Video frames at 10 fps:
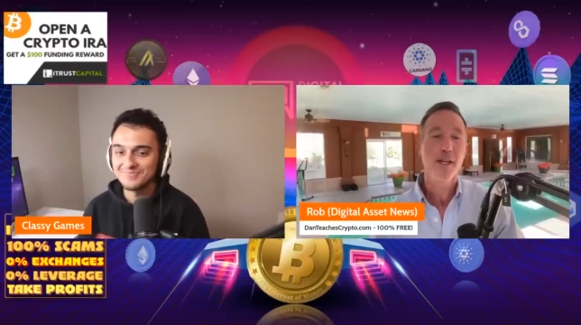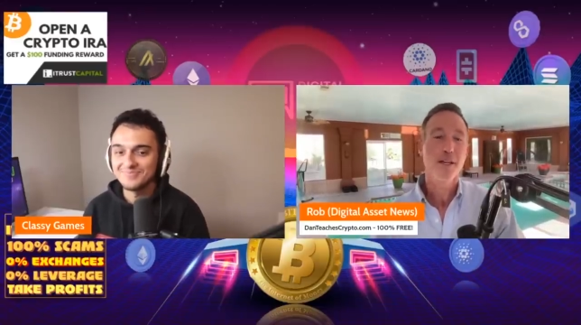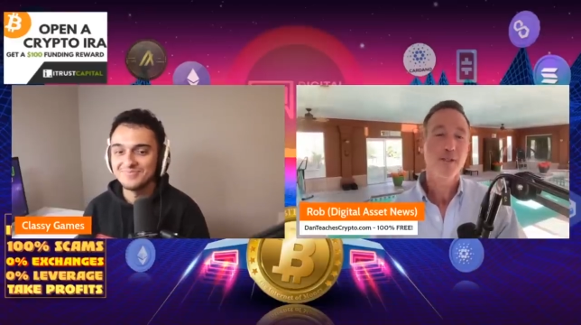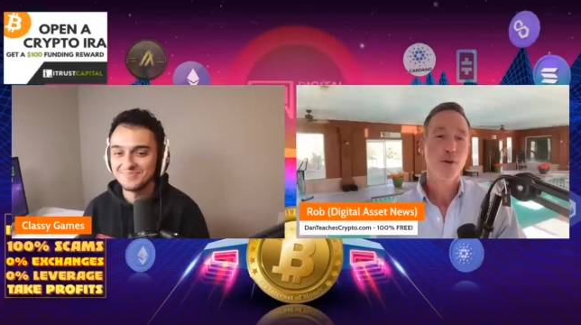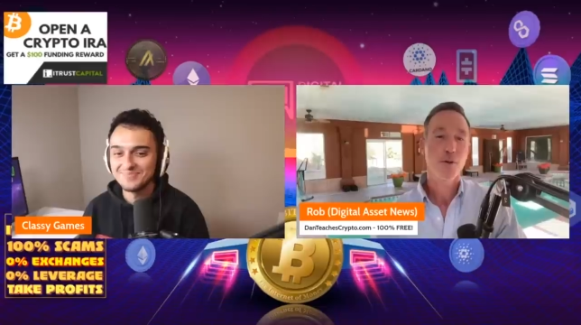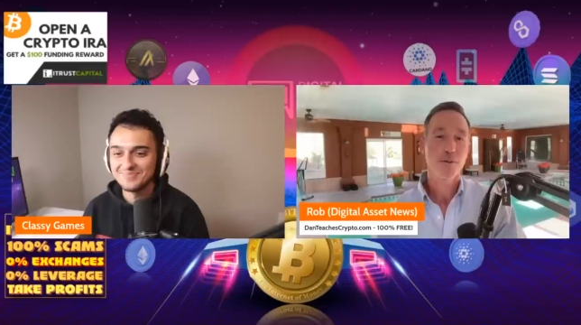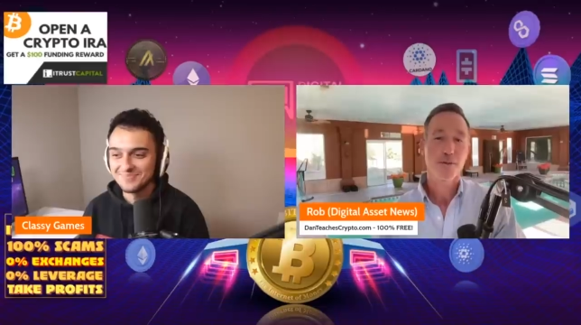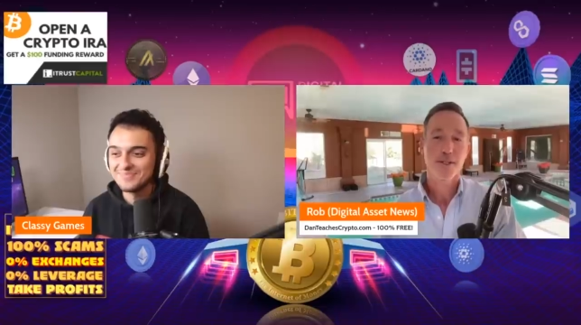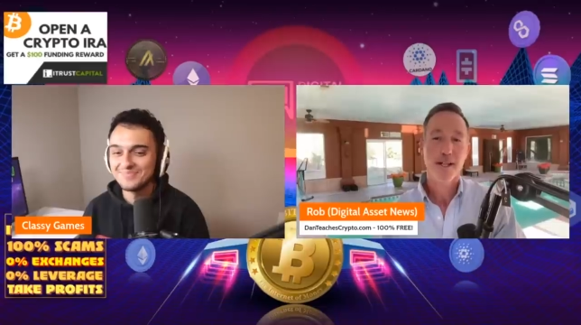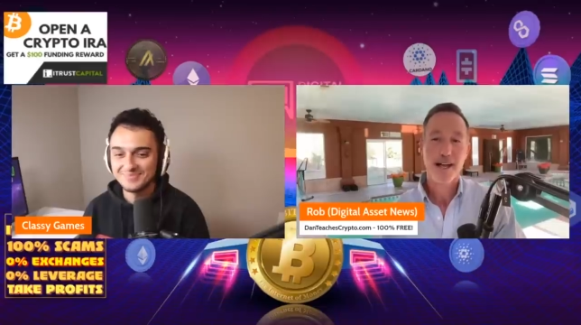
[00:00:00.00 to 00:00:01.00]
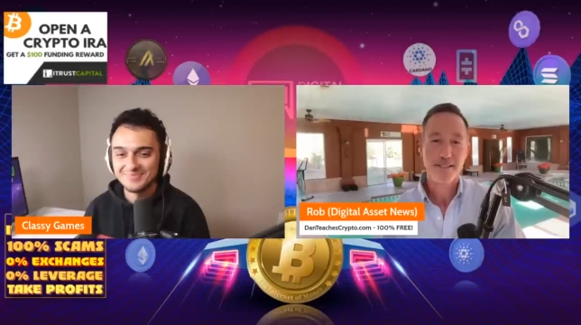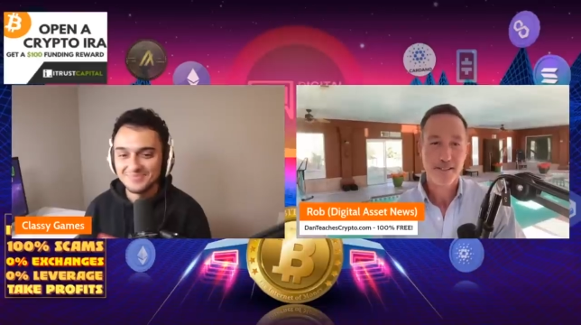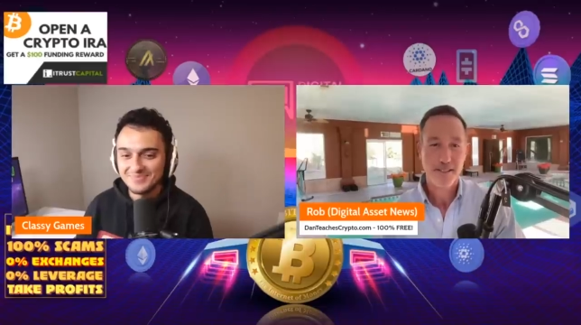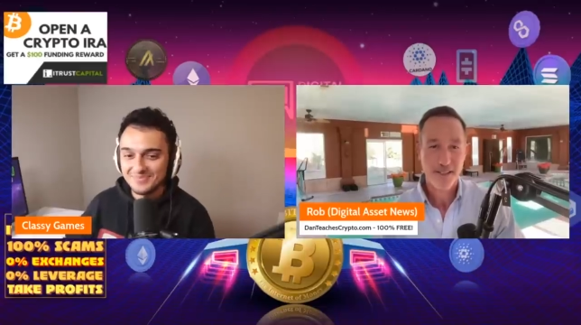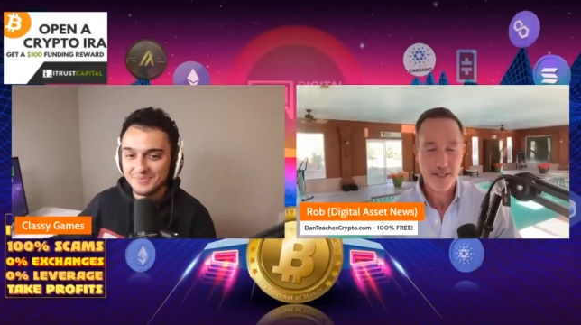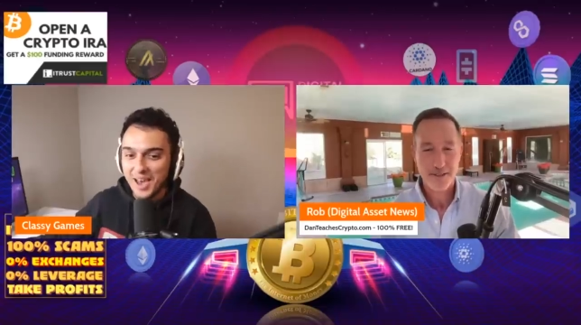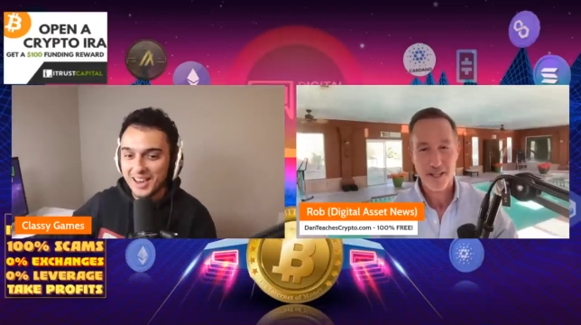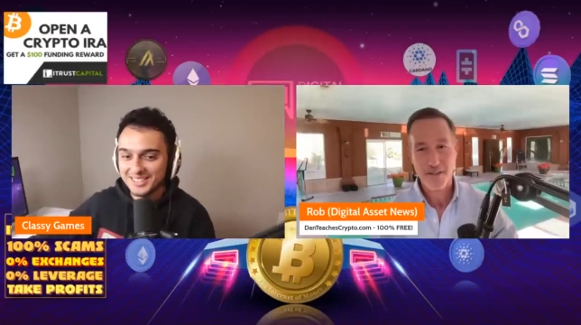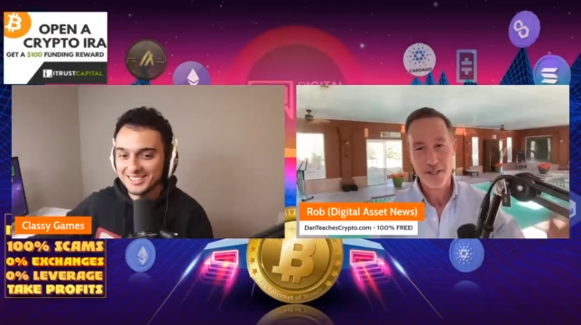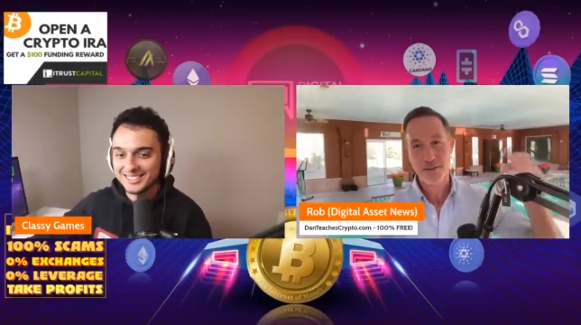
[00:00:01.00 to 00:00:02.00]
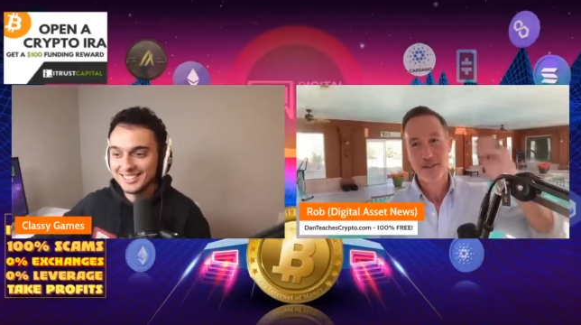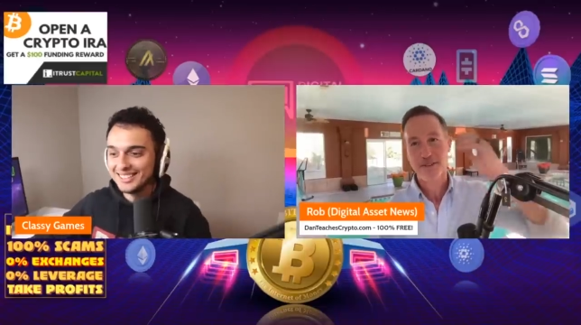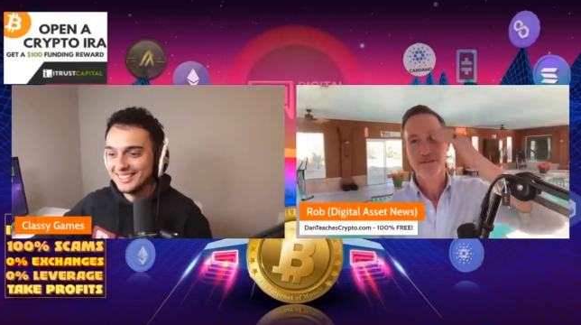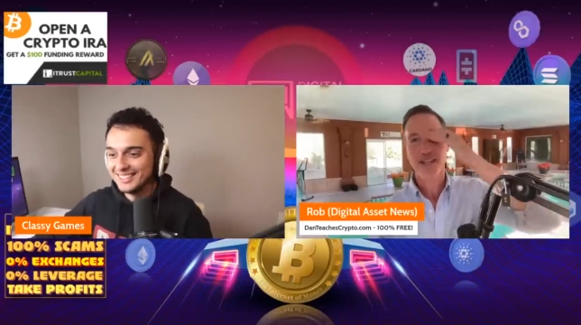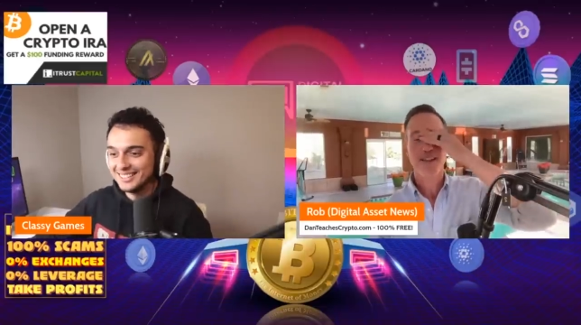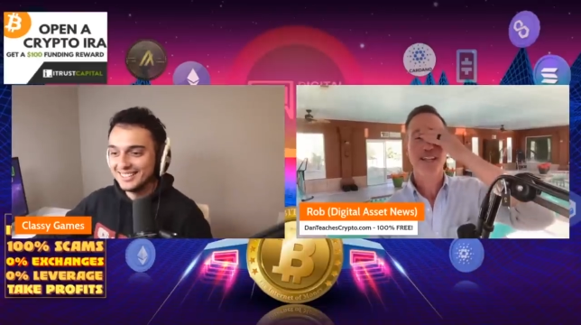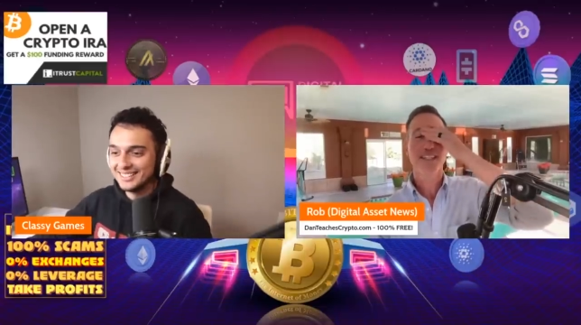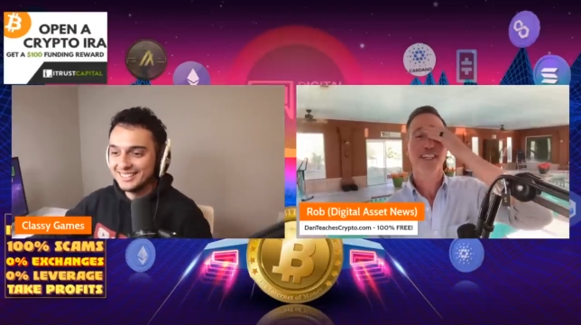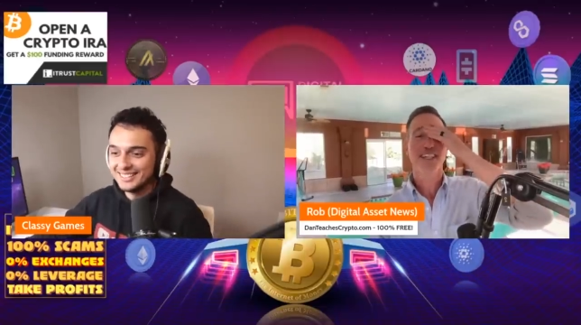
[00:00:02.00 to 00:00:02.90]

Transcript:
Speaker 1: so classy that, that, that that's,